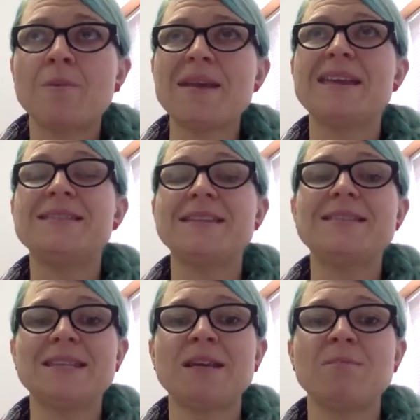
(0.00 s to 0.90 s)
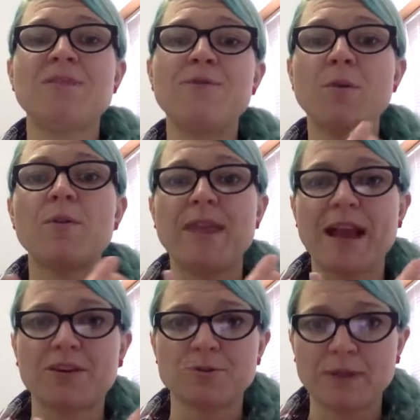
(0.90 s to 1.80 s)
existing before the
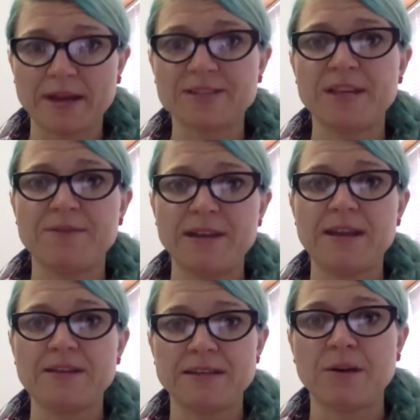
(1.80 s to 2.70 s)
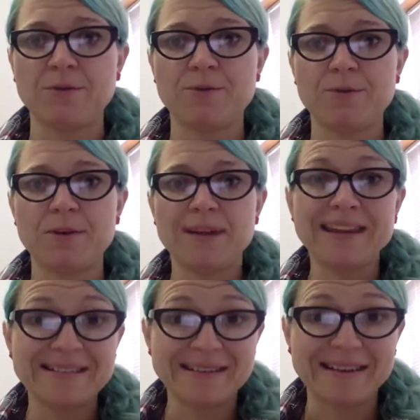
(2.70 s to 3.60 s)
actual activity itself
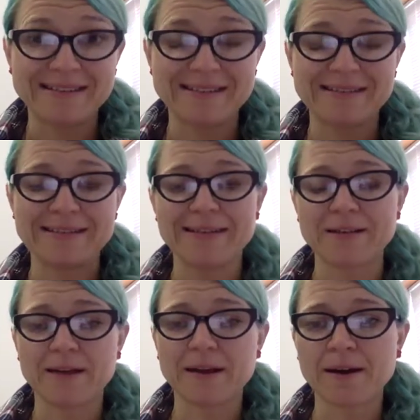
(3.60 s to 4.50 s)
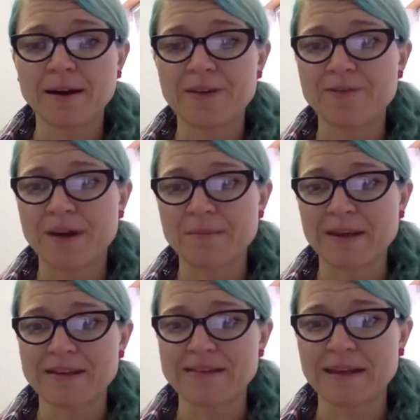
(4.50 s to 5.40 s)
exists, if that
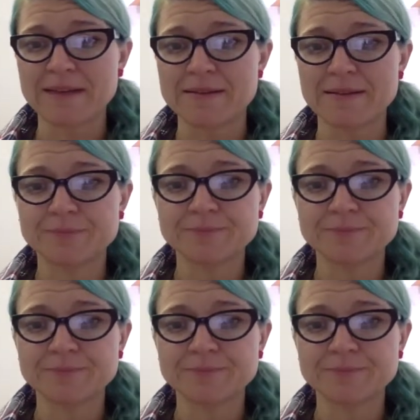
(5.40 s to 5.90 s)
makes sense.